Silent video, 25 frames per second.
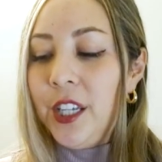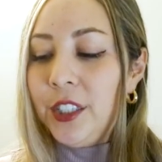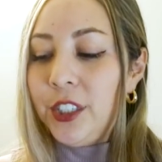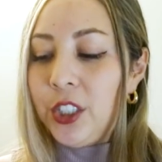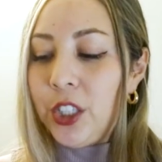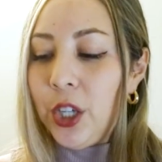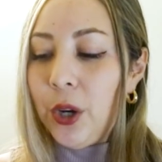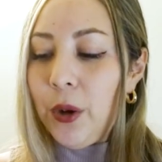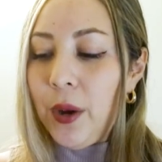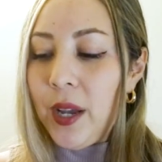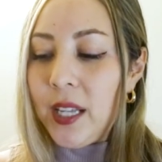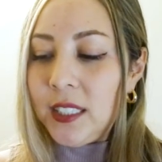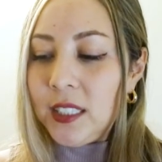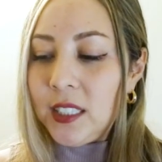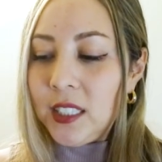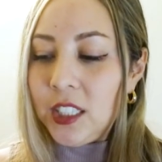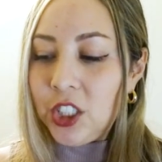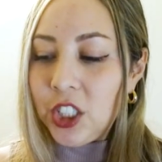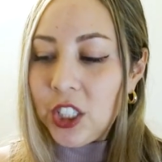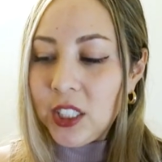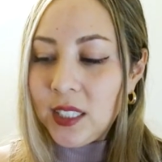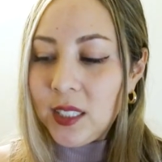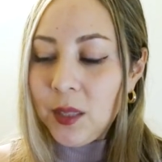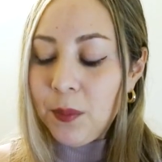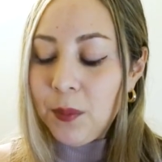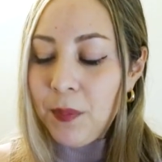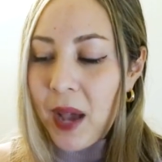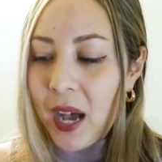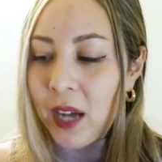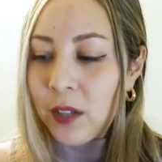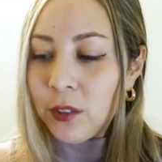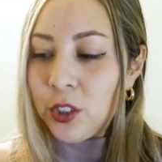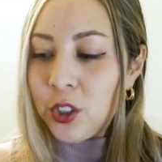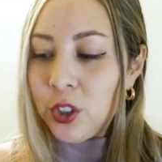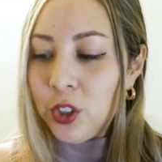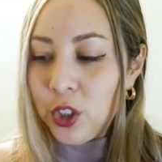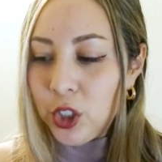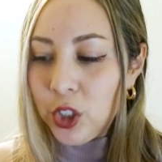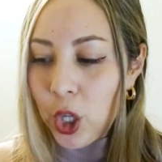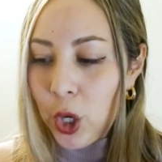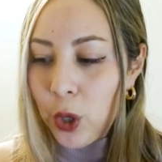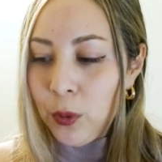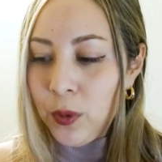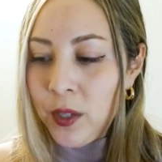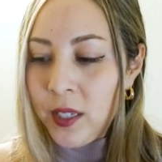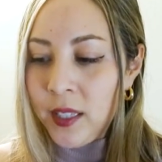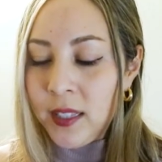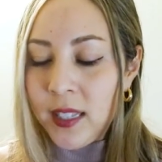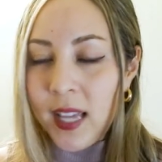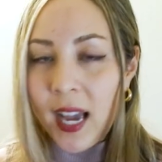So it's just about
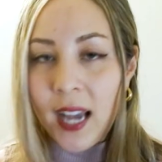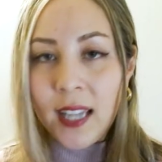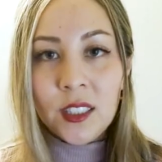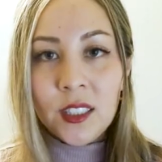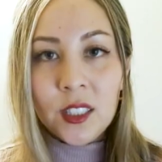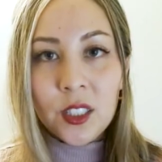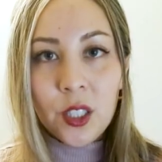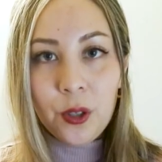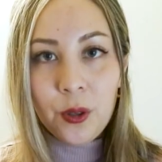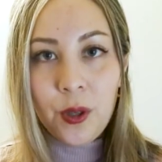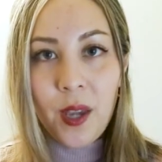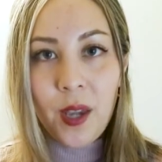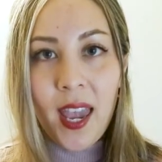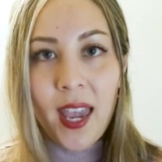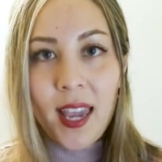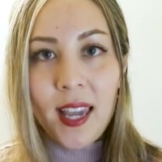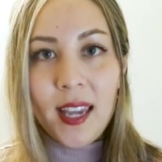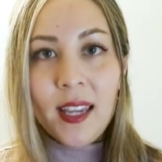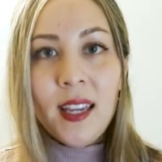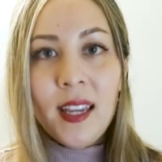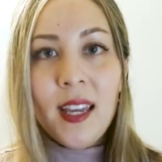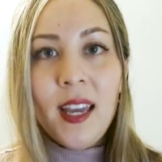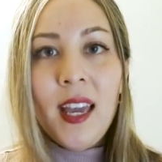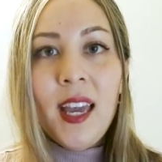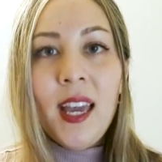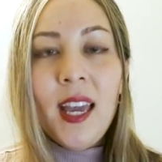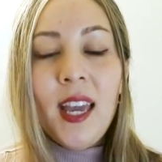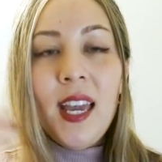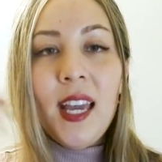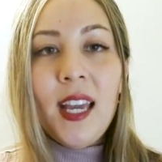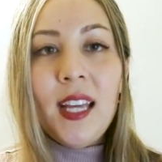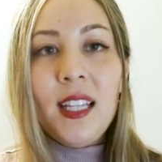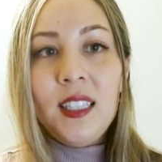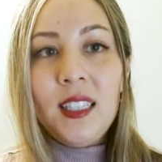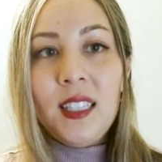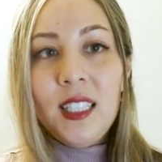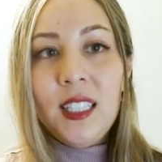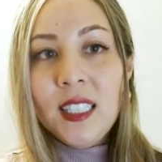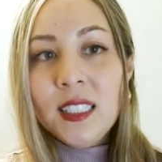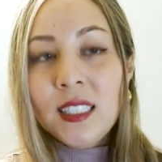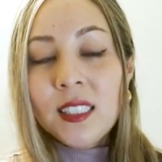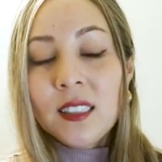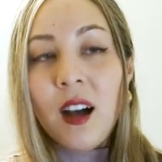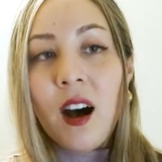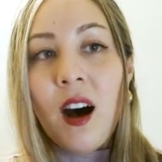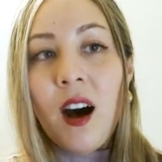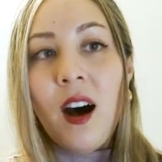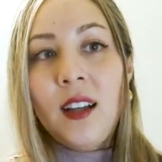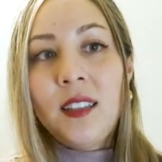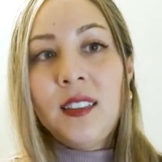knowing that, okay, in this
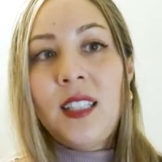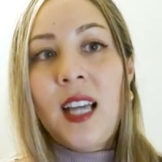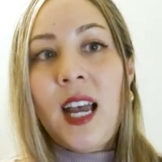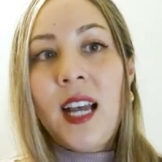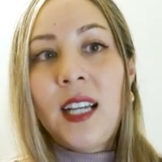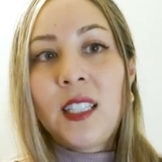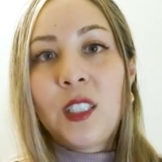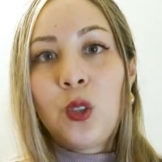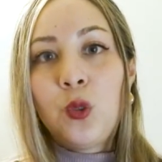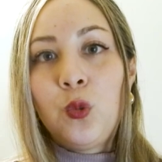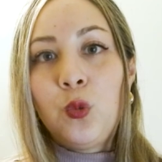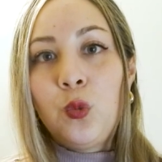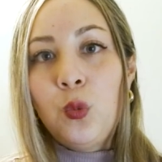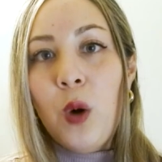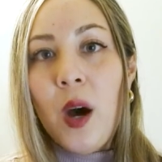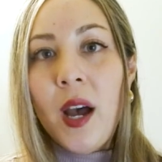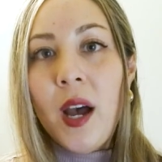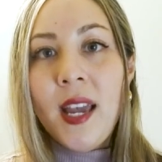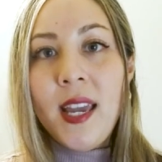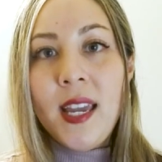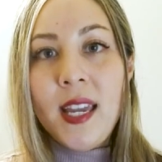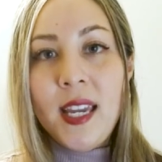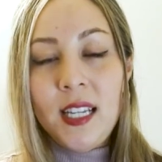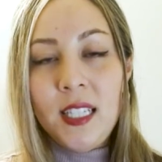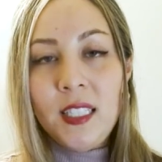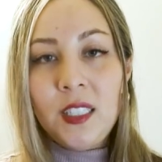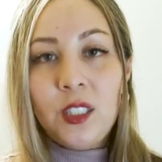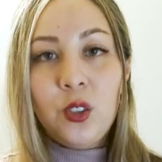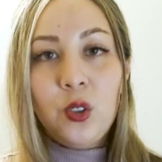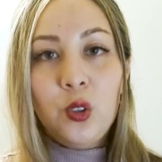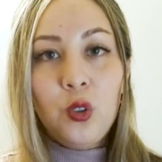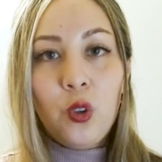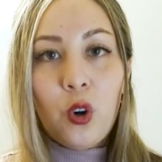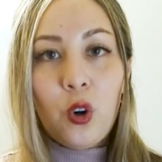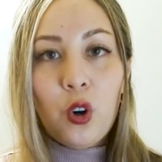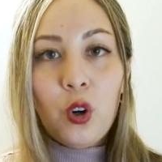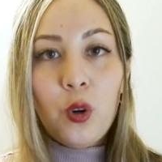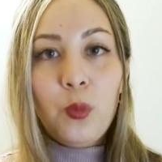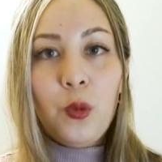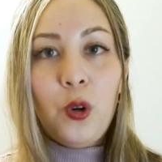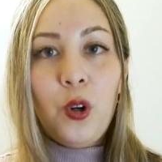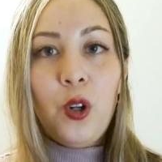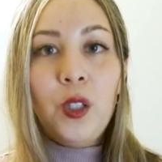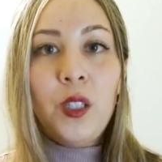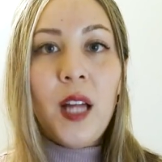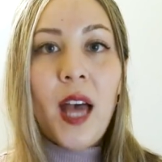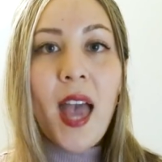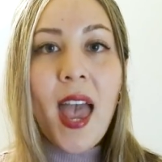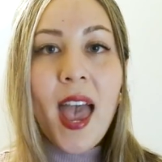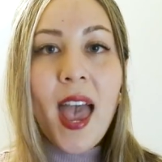context, what is
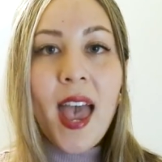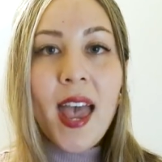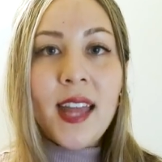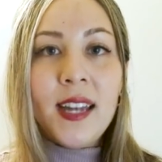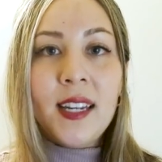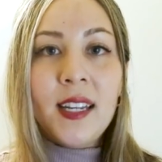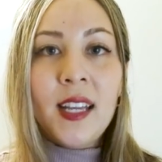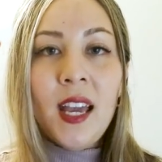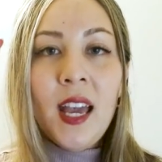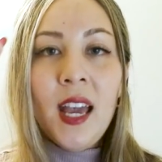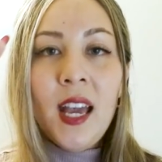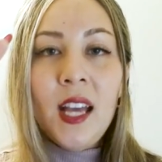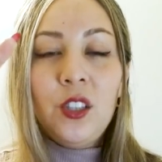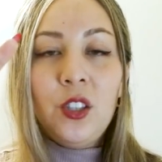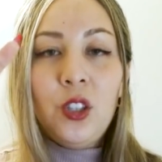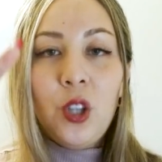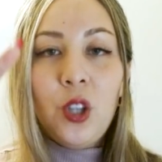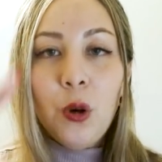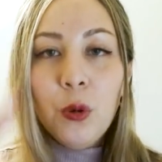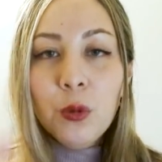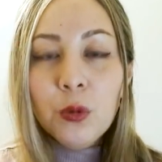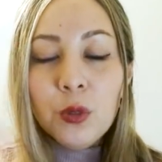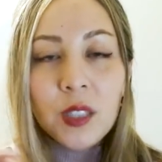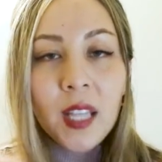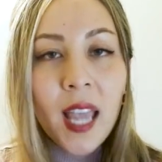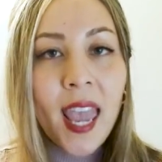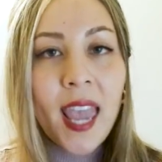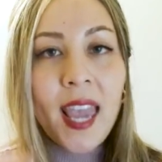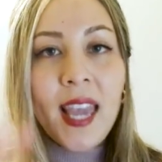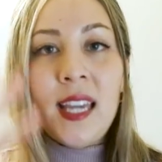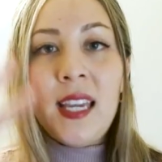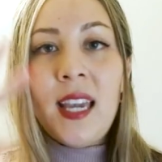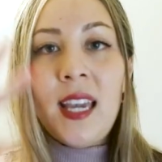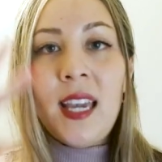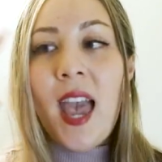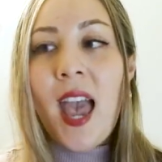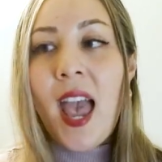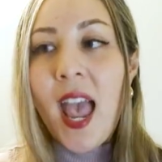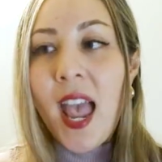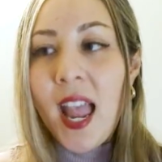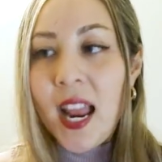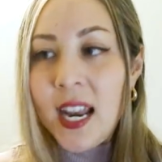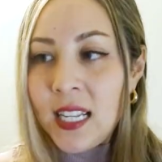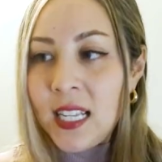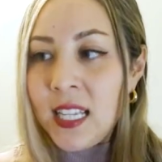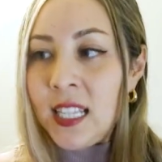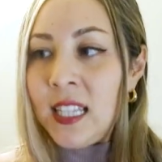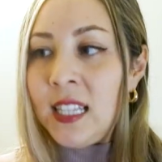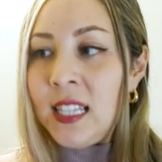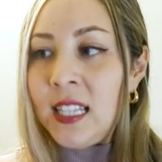normal, and don't take
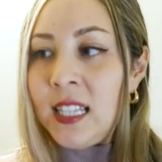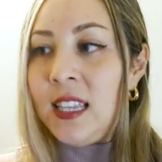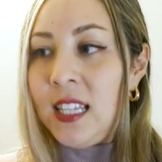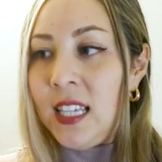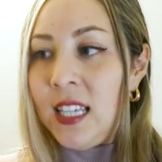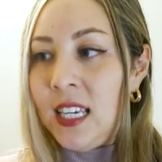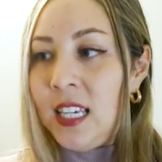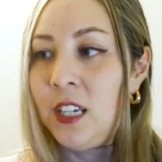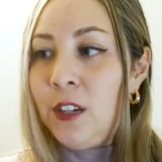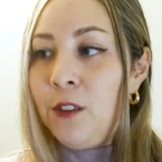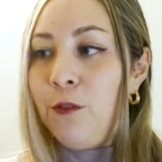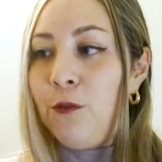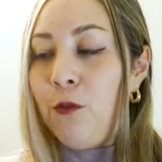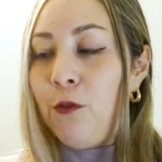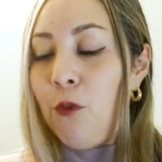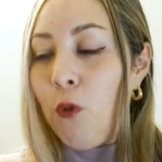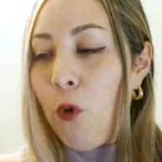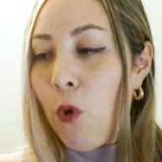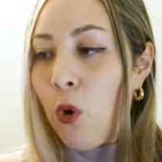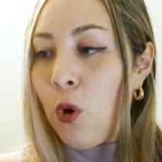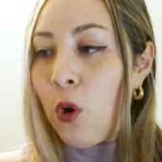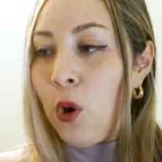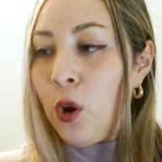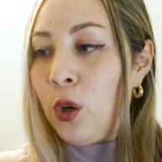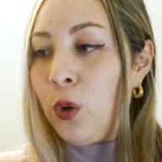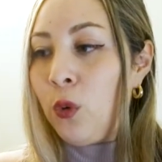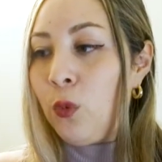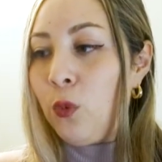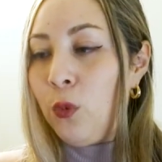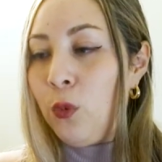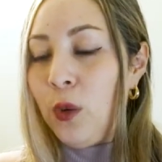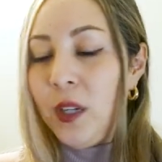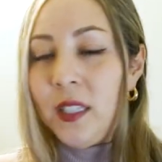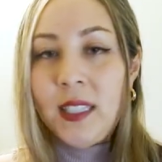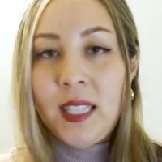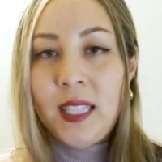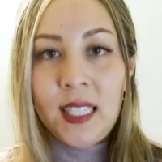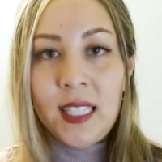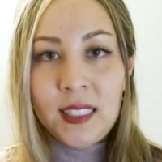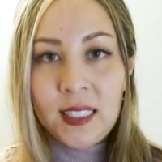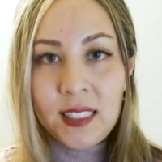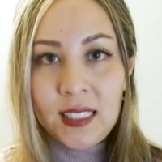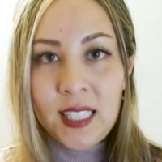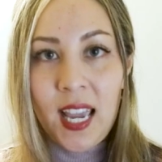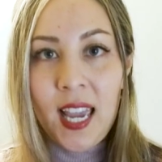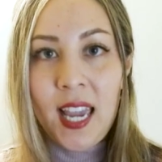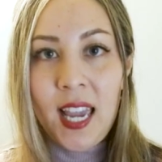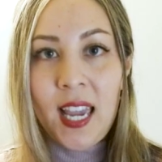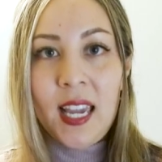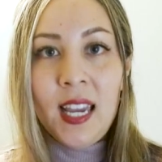anything for what they
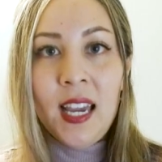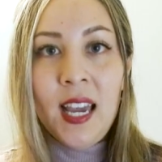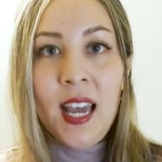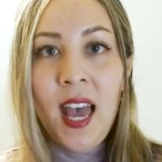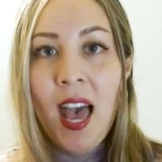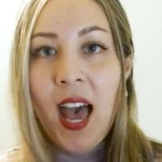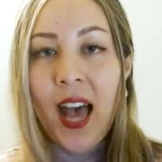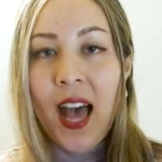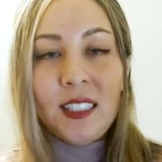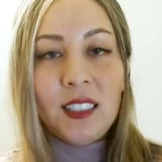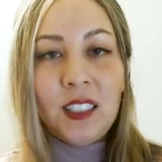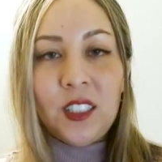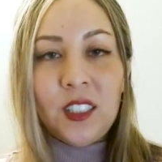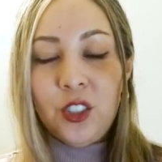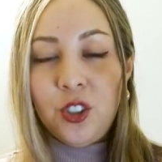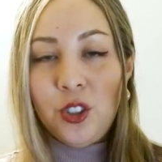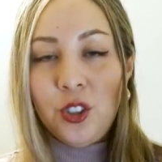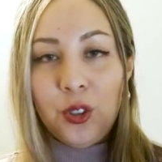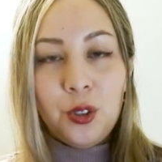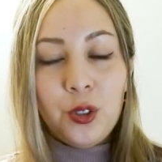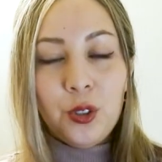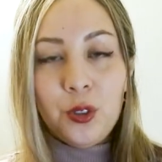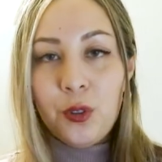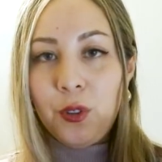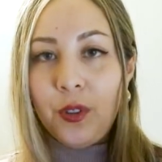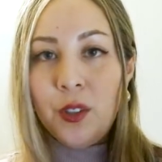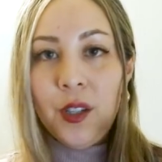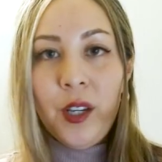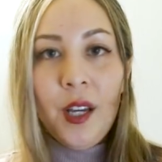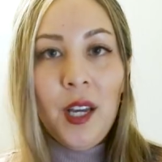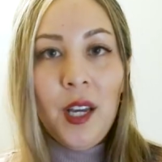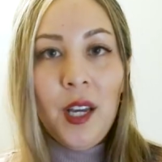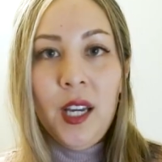say as the truth.